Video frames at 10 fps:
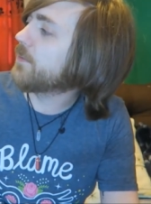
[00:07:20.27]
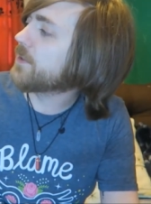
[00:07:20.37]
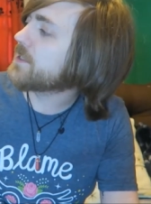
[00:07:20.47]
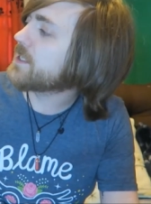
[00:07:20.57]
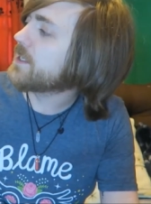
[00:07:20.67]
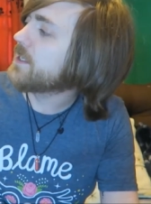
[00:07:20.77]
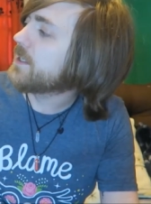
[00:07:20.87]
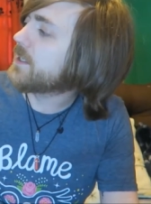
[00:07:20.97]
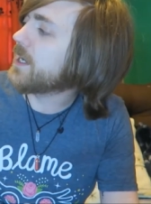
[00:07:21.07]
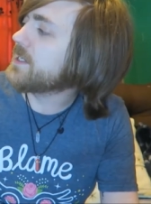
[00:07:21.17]
little ones.
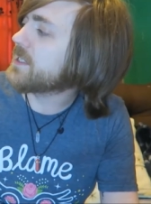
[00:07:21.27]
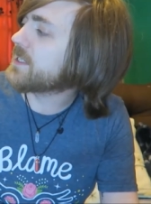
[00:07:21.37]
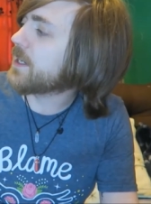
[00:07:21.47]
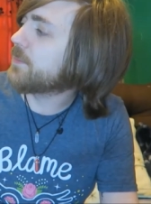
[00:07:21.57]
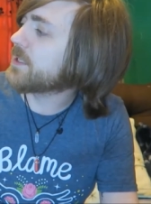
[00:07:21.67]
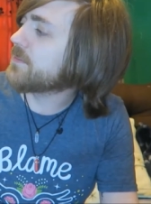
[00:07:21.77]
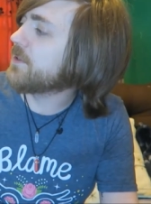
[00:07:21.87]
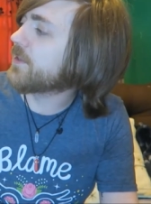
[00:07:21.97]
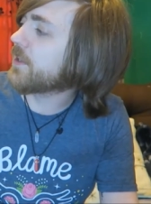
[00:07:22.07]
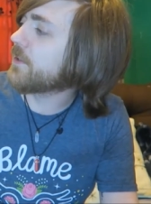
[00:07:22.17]
Daisy is helping to
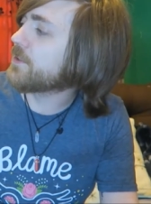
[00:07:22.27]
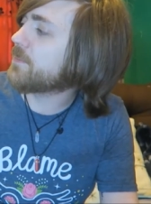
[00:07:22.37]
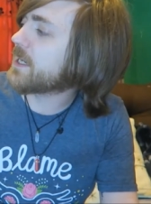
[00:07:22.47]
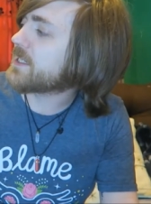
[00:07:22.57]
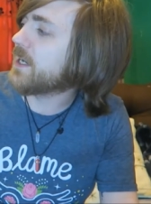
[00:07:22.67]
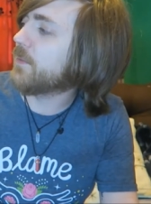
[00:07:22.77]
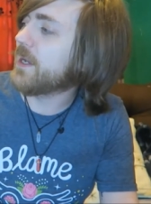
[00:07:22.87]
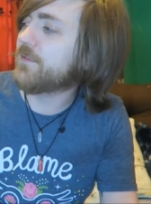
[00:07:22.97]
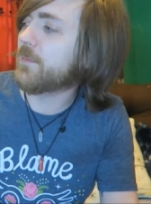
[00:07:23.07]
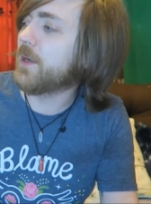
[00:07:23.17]
move the laundry basket
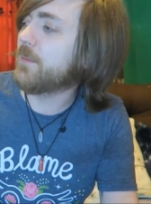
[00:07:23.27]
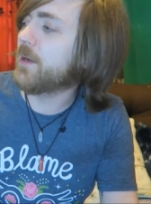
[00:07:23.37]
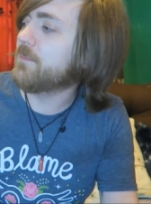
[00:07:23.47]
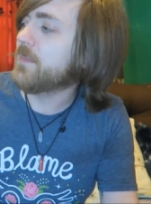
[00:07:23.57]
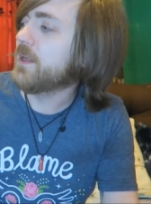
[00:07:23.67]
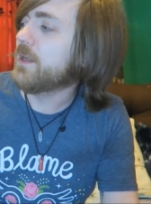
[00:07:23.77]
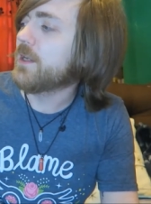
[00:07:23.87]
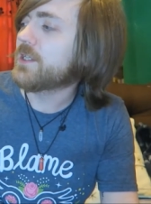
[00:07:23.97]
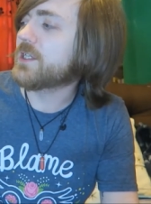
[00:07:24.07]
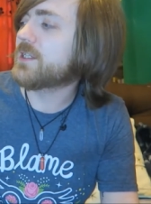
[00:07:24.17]
away from her mum.
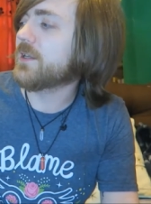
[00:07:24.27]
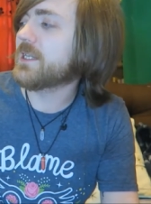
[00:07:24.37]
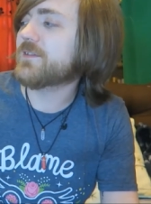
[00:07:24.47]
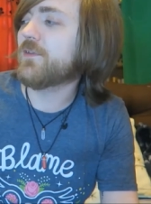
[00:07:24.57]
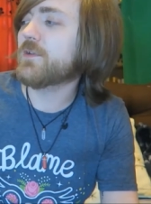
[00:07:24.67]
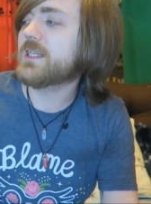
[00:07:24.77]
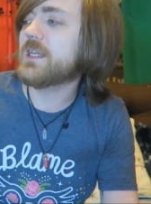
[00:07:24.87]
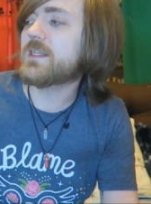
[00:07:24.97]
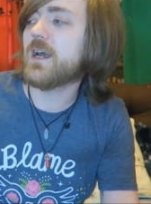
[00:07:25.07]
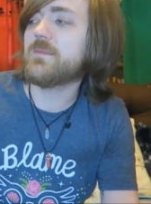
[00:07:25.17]
She has done this
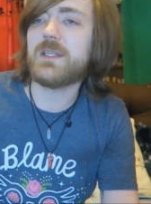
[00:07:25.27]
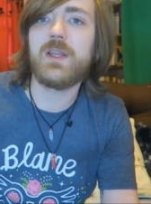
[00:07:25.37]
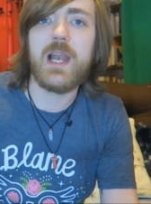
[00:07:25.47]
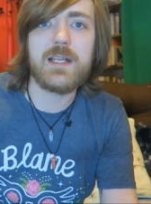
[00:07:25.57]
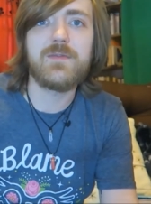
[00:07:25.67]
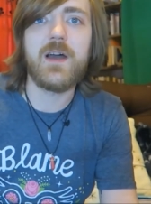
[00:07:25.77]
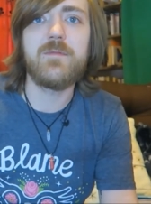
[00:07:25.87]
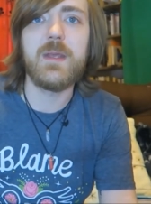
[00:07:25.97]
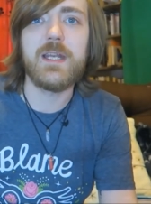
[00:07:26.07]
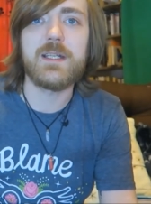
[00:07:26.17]
14 times in the last
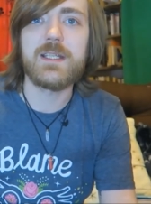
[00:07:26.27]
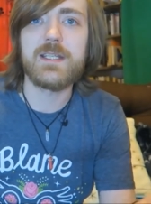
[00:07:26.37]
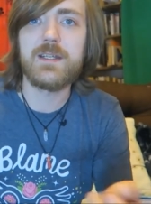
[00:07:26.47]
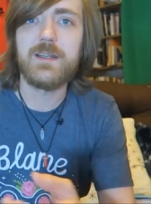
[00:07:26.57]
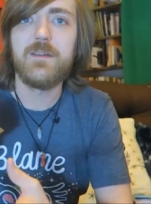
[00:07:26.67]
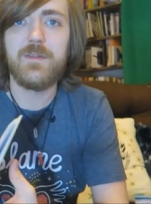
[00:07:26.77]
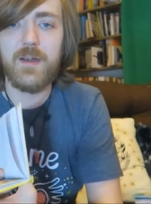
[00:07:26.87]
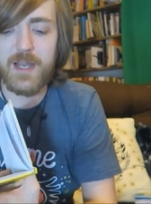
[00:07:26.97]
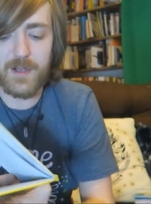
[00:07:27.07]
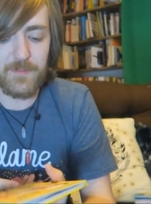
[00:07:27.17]
5 minutes.
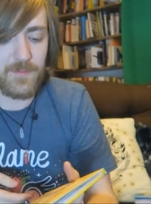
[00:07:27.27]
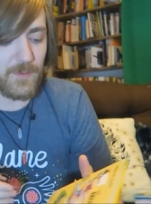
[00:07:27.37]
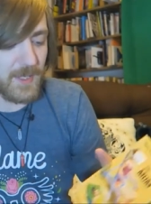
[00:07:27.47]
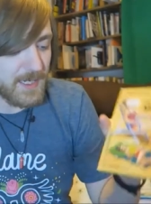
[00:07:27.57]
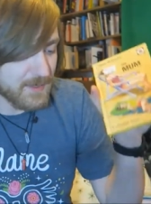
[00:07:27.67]
Very helpful.